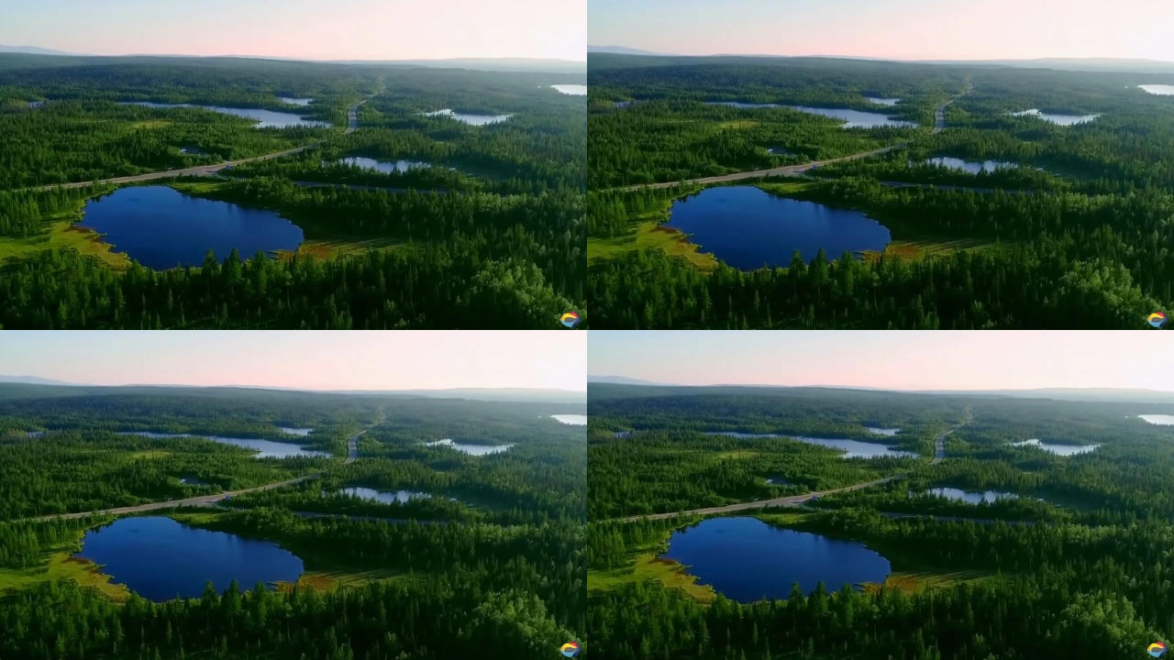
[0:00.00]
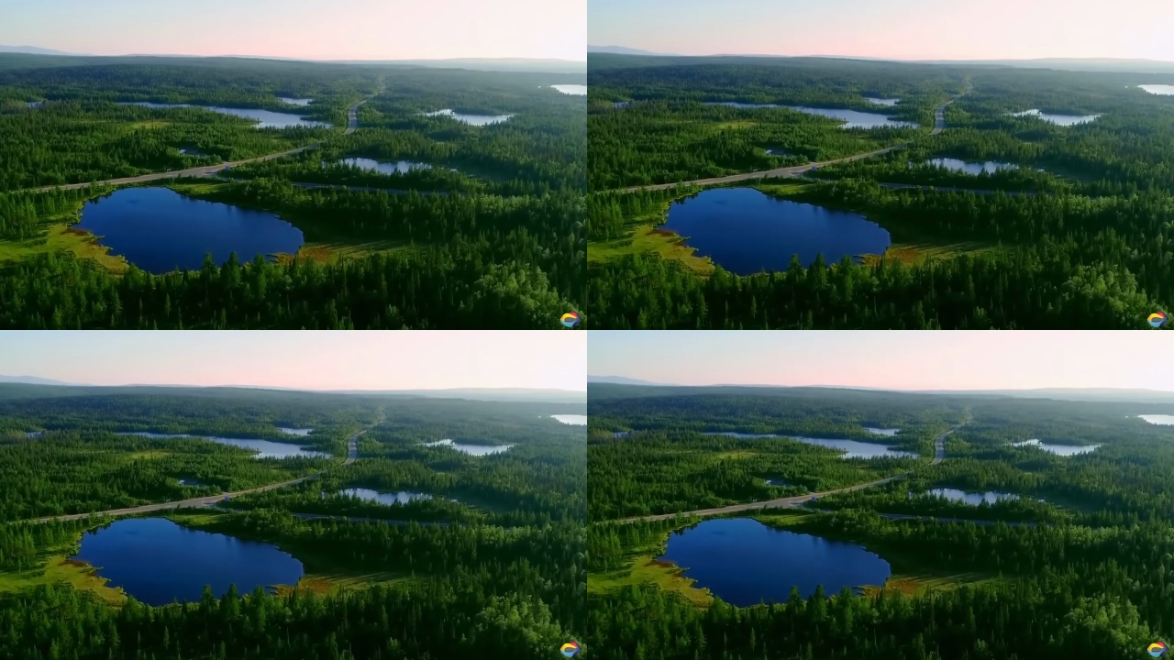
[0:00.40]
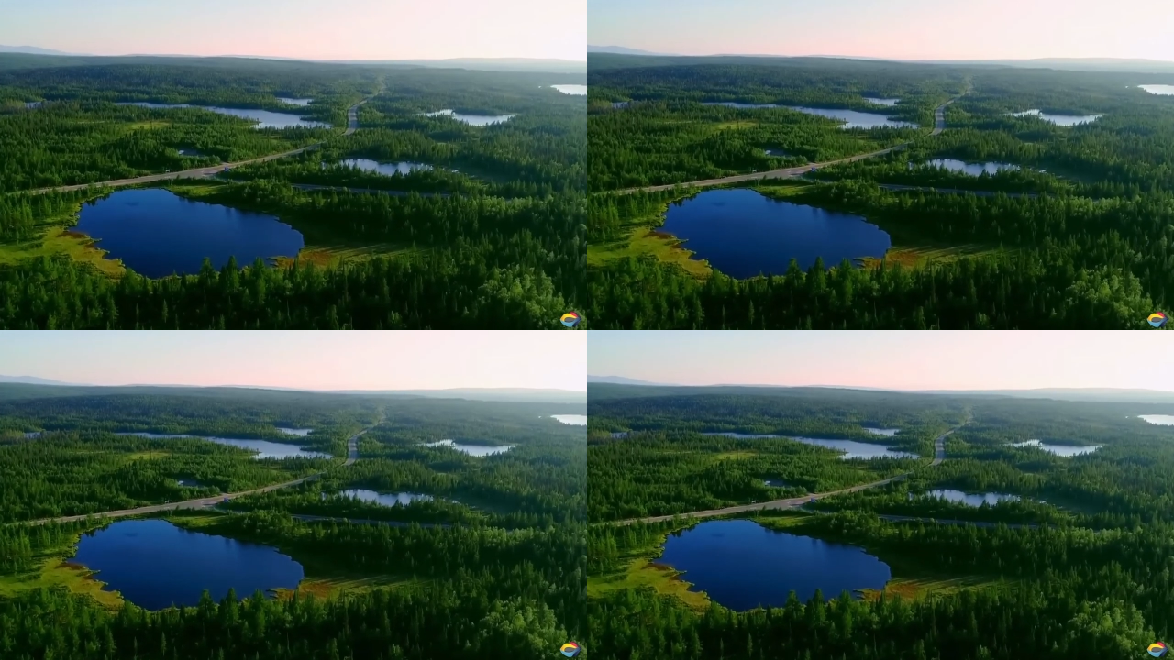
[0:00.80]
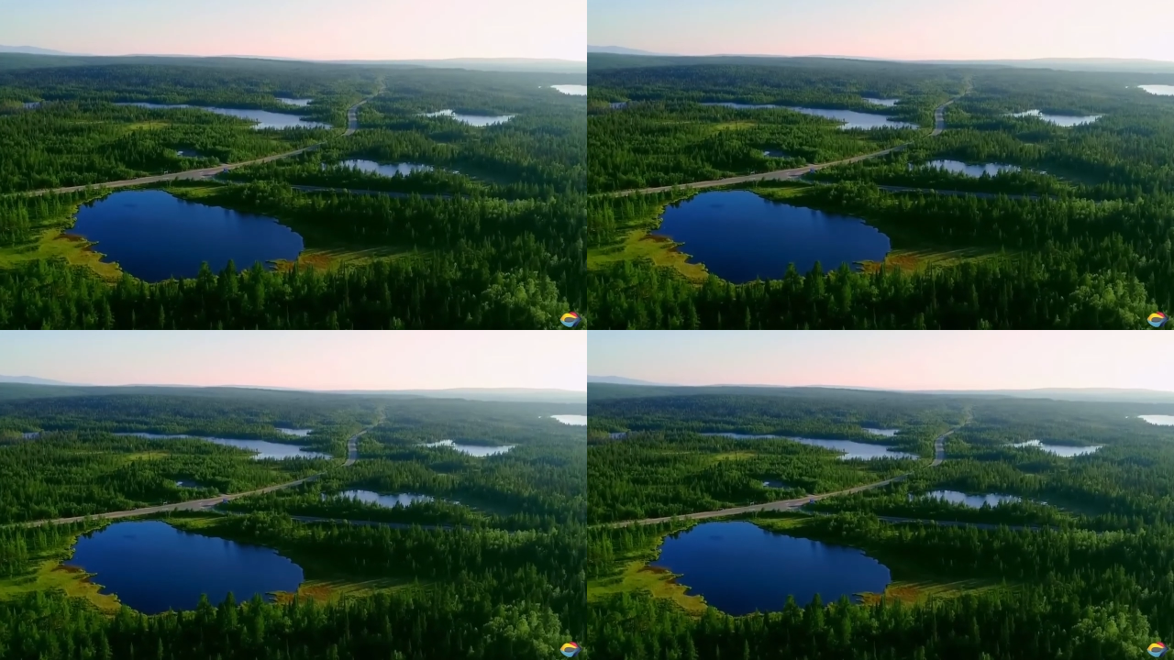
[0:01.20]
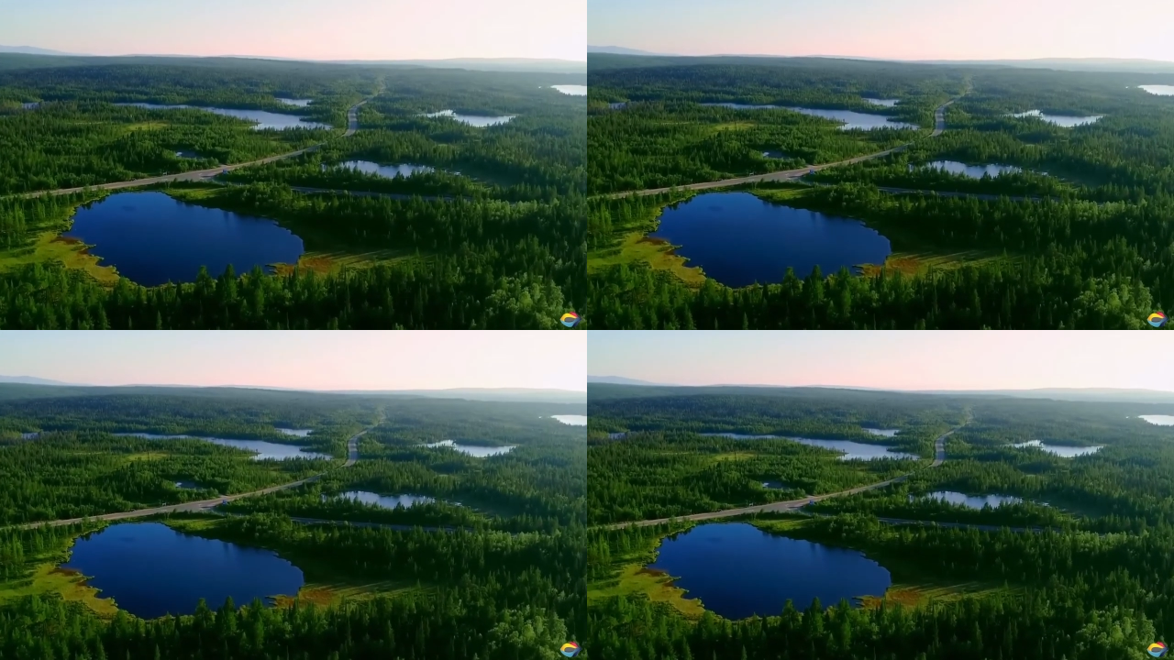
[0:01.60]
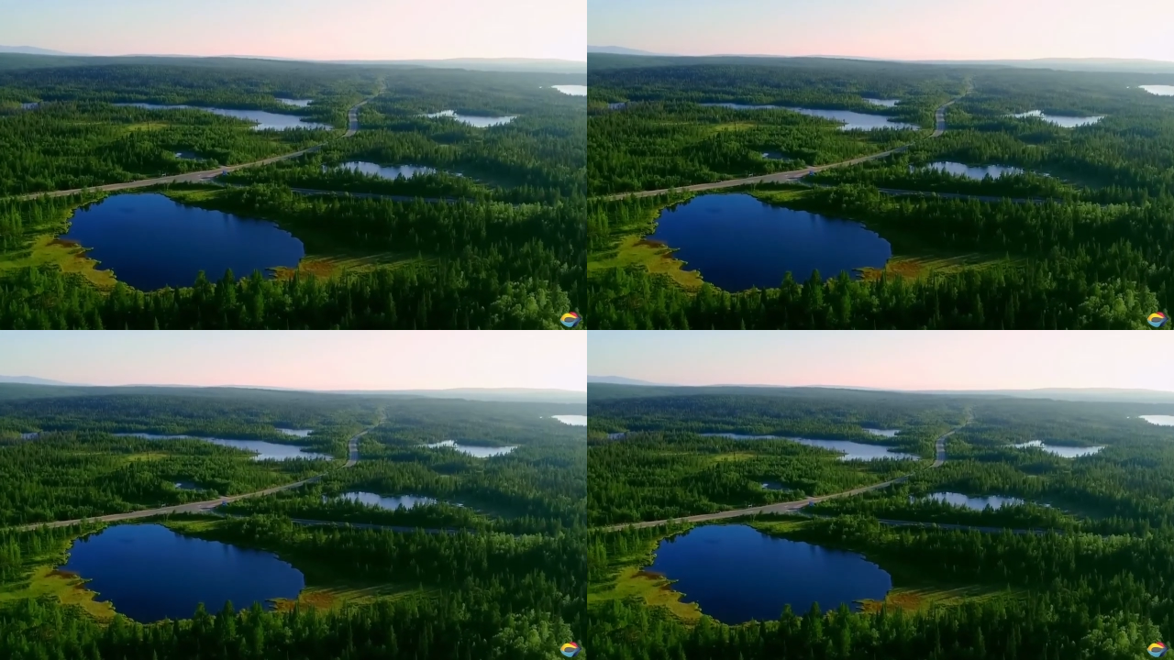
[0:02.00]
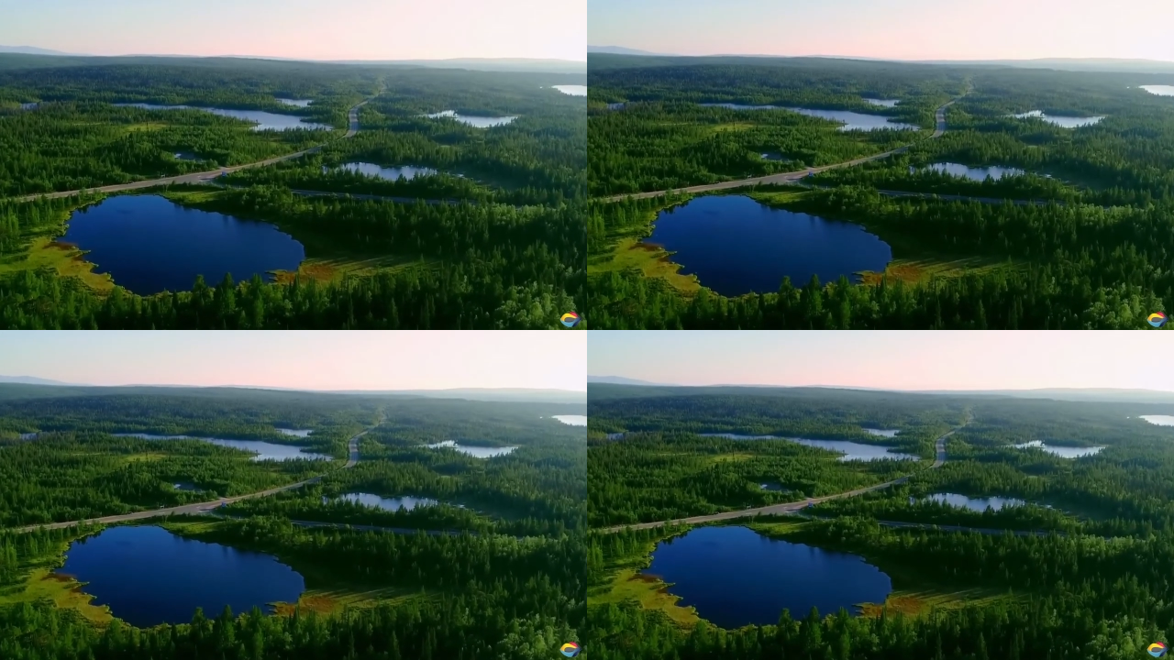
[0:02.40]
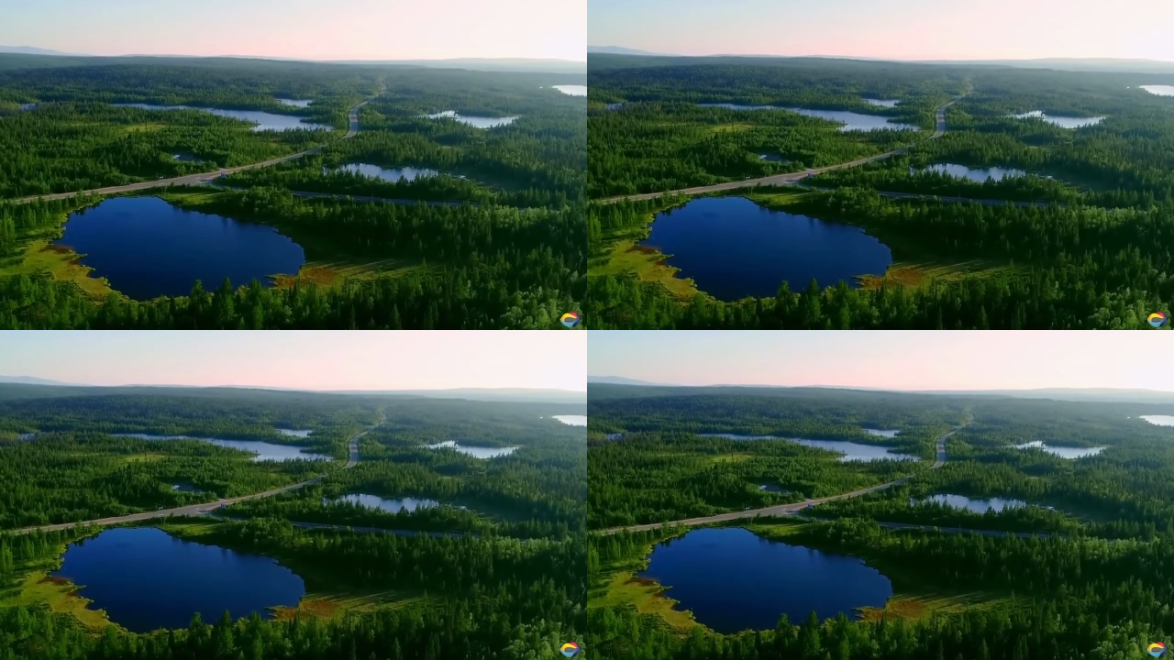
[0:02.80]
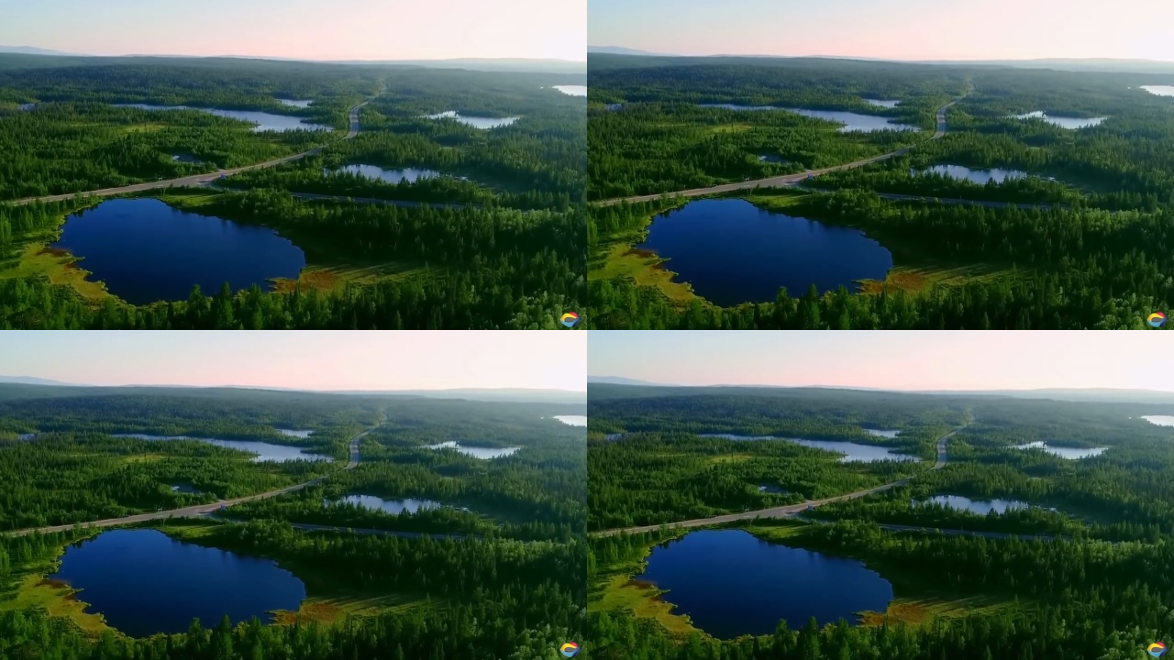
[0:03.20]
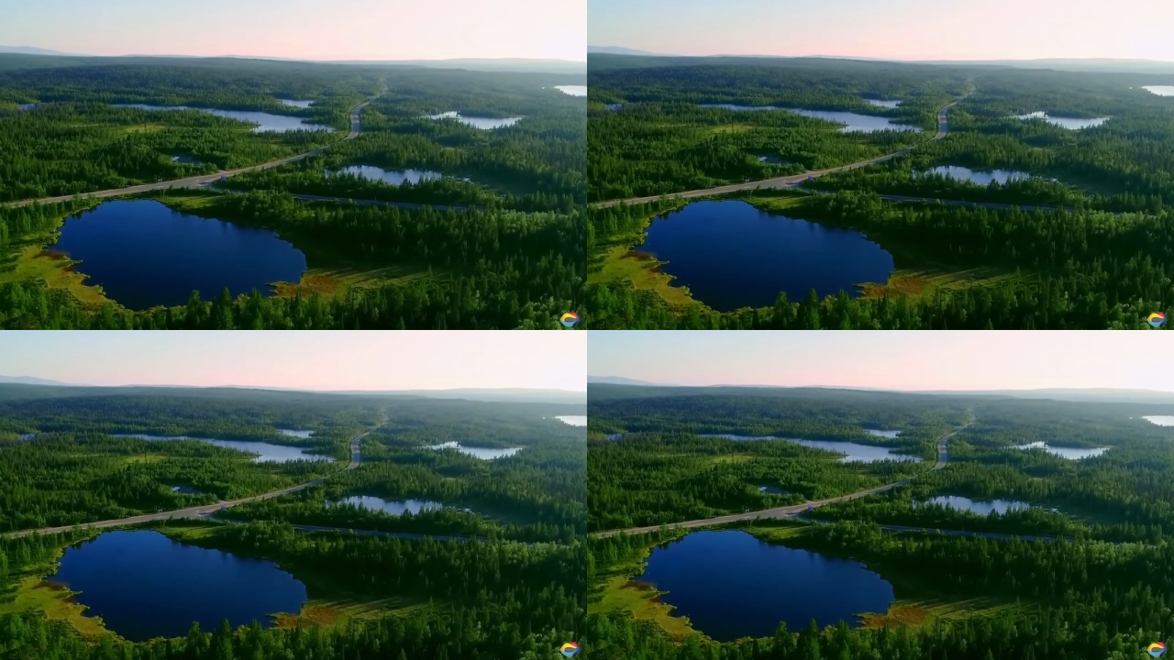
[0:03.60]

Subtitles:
No face is visible, so there are no lips to read.